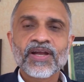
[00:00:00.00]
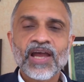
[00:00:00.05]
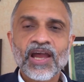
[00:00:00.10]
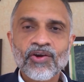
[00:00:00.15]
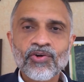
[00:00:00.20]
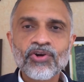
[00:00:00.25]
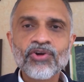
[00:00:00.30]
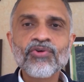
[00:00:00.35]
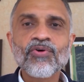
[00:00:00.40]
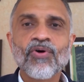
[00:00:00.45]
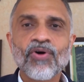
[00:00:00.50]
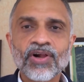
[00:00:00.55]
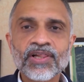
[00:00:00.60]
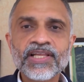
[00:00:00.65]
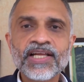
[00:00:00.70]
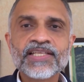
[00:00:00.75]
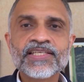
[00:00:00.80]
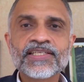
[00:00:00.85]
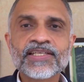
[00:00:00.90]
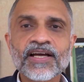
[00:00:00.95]
I got to do all
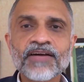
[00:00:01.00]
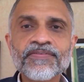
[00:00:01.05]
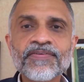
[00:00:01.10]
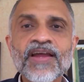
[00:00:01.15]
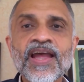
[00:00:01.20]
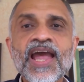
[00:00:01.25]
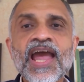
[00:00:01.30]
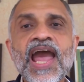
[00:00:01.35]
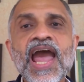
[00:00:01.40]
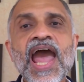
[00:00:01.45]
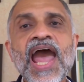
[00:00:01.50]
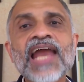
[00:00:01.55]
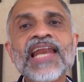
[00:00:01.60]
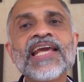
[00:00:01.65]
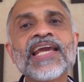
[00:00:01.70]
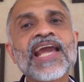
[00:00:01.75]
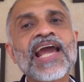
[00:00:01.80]
that stuff and